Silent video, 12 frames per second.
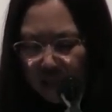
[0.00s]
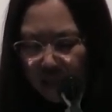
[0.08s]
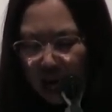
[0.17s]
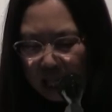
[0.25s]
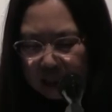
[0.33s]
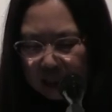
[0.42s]
The
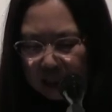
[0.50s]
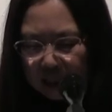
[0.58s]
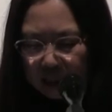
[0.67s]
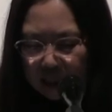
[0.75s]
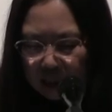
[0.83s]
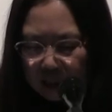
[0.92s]

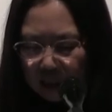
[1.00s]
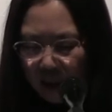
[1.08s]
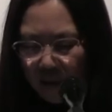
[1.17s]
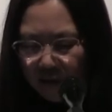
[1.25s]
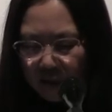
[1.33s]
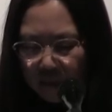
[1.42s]
praxis
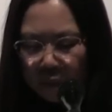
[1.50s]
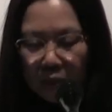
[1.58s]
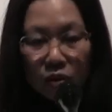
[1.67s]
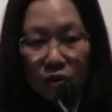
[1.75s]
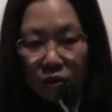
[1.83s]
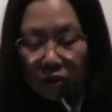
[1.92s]
often
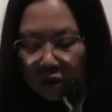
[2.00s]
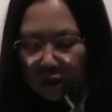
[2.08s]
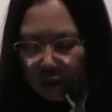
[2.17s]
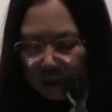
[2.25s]
puts